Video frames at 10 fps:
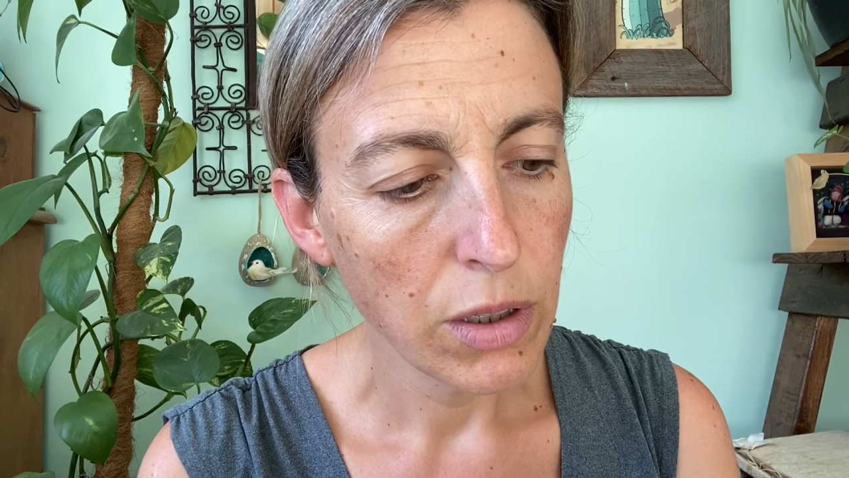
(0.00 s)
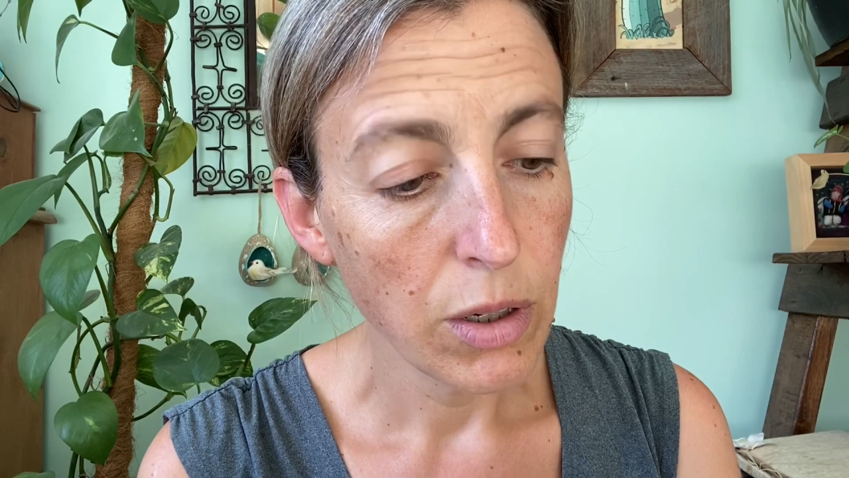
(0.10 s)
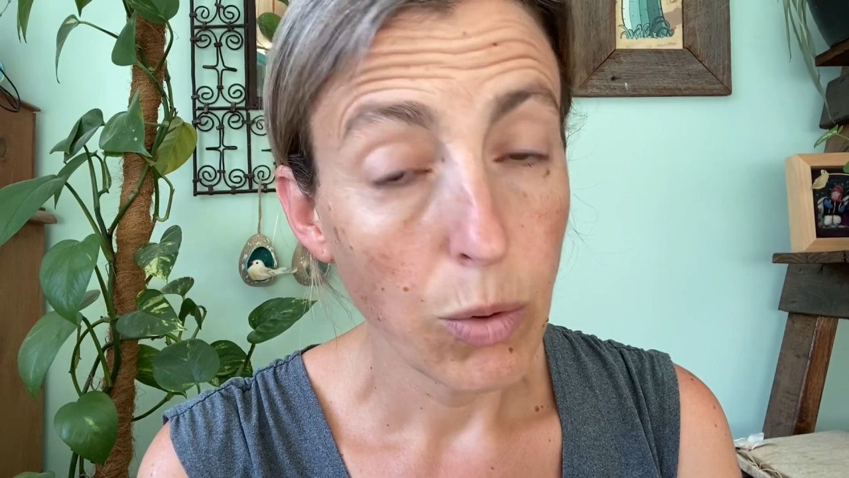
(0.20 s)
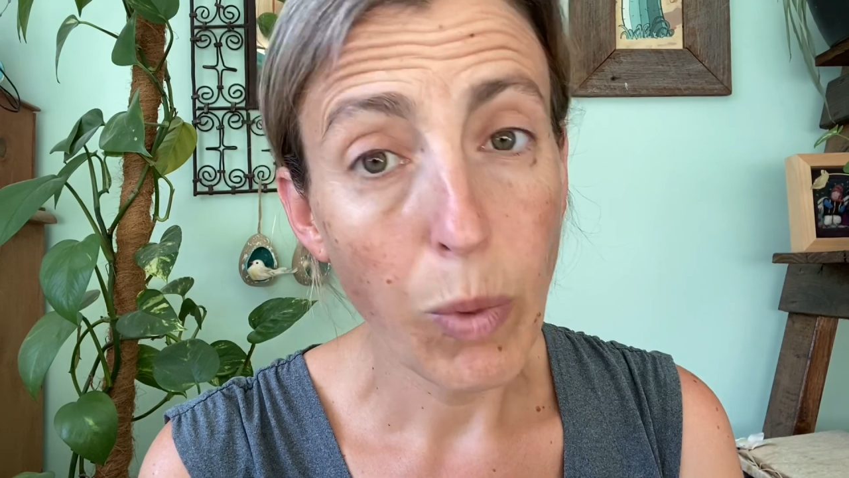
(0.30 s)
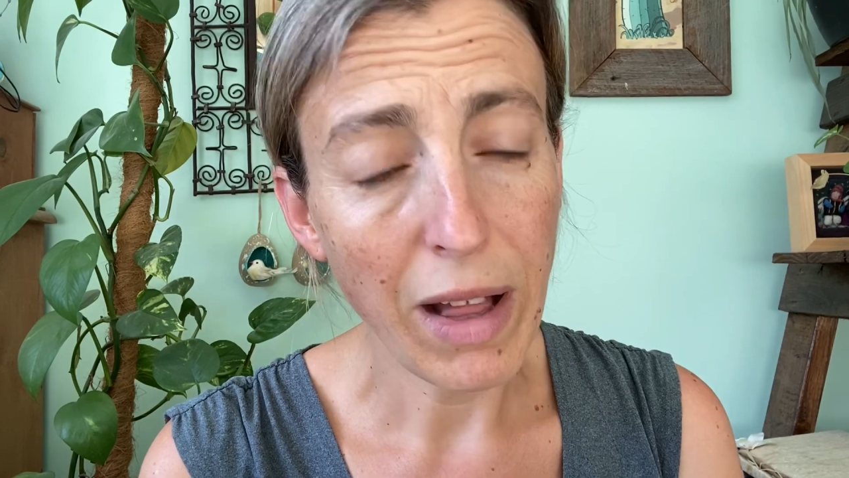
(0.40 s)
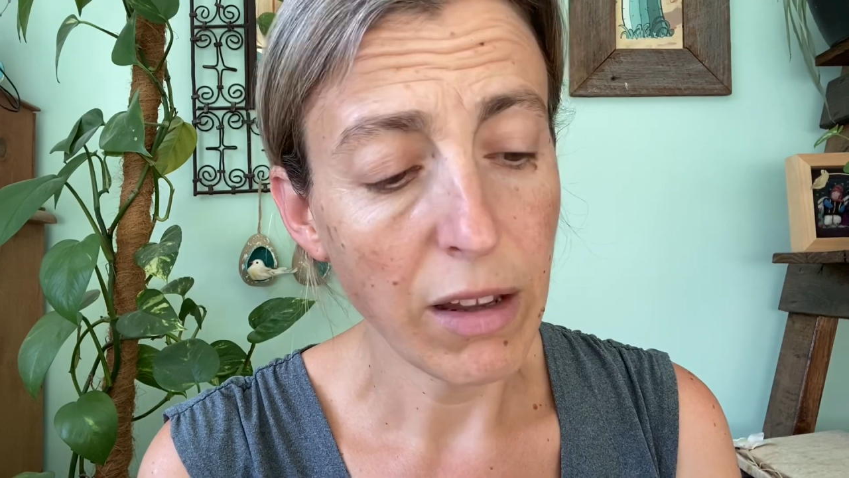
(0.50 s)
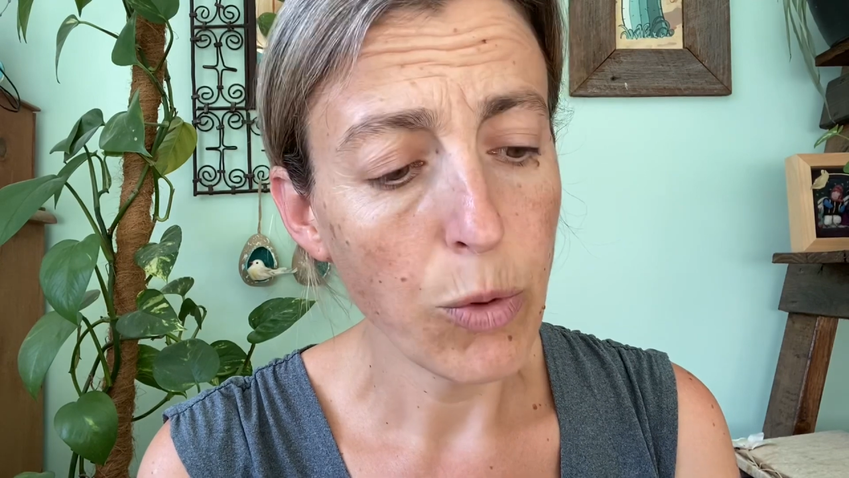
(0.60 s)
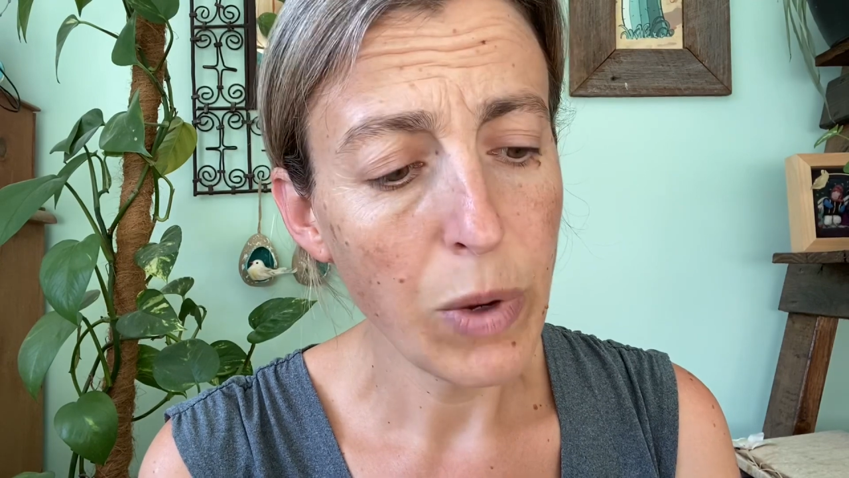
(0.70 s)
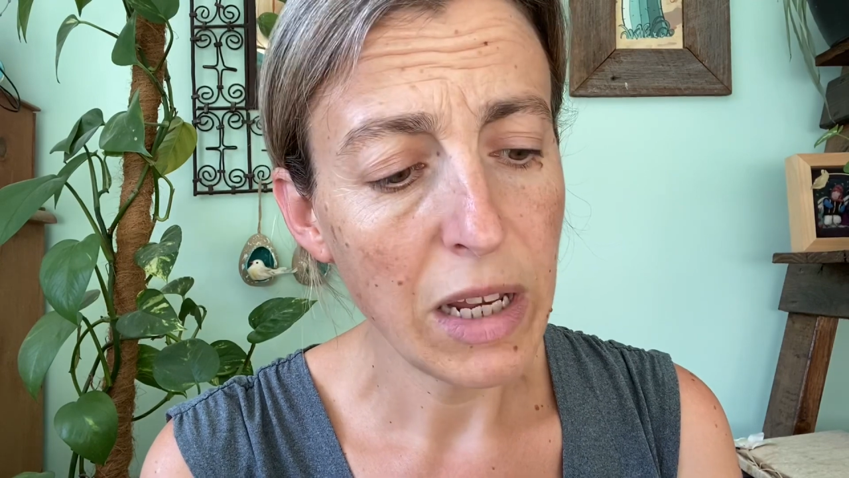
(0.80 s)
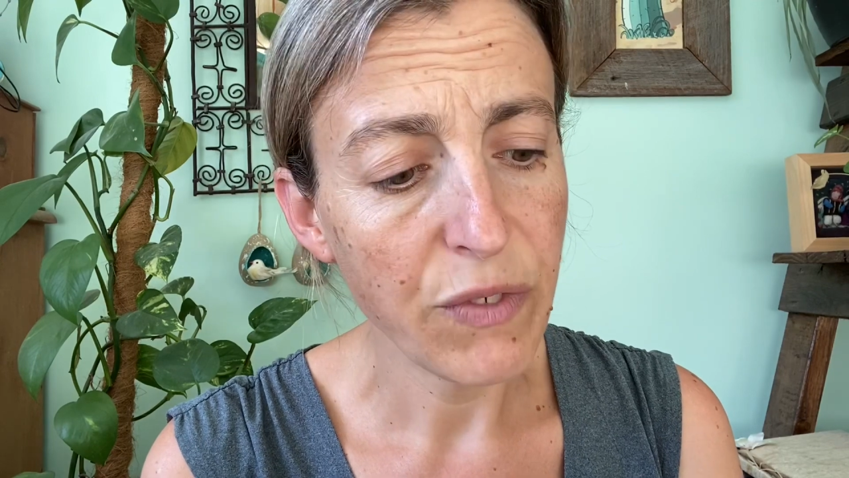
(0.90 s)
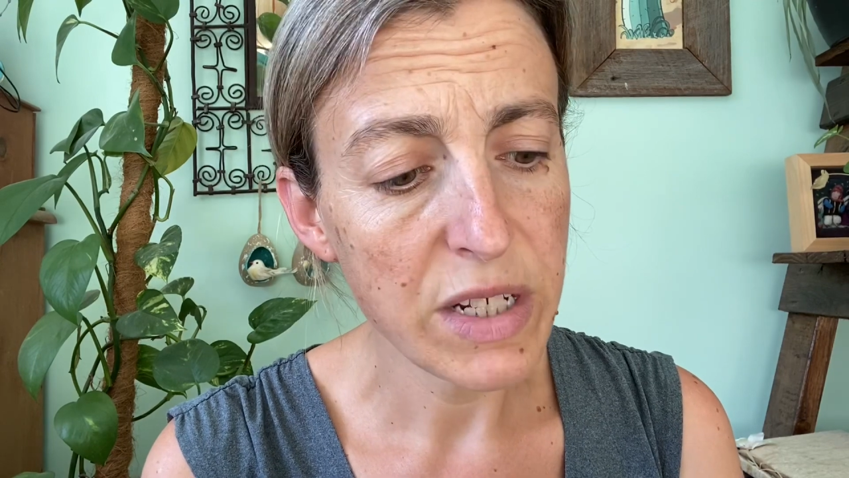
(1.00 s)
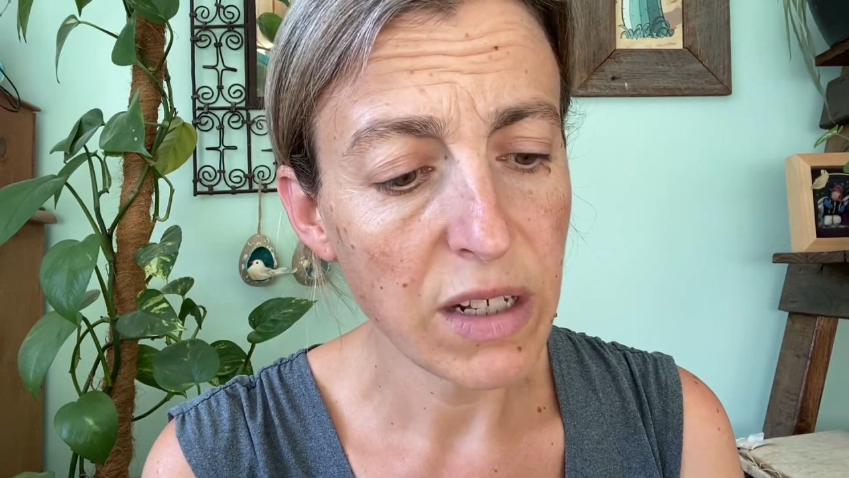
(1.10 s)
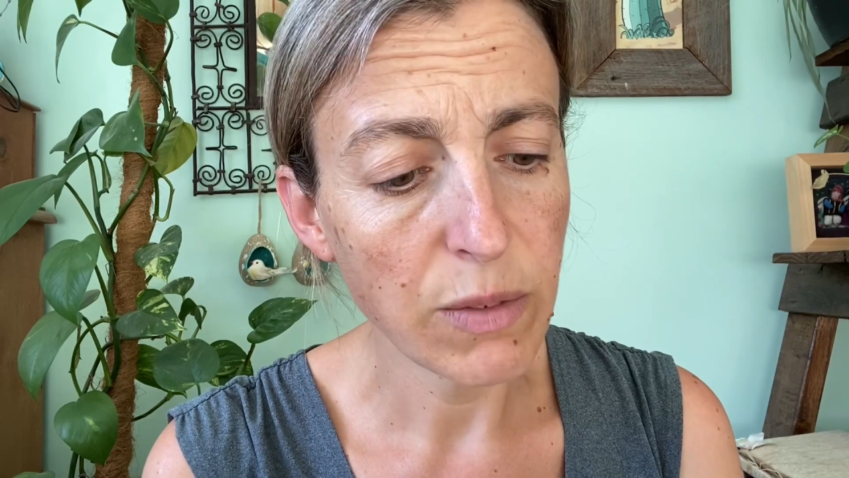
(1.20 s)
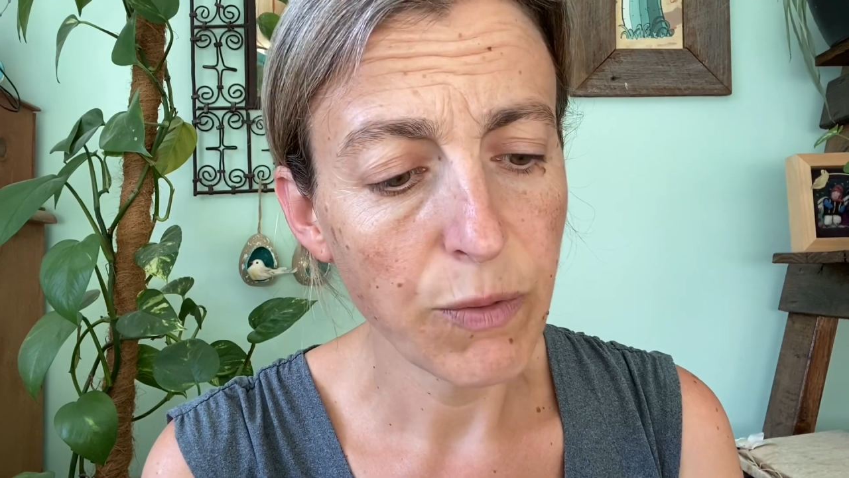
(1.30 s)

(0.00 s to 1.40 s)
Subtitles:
Well, I will if he doesn't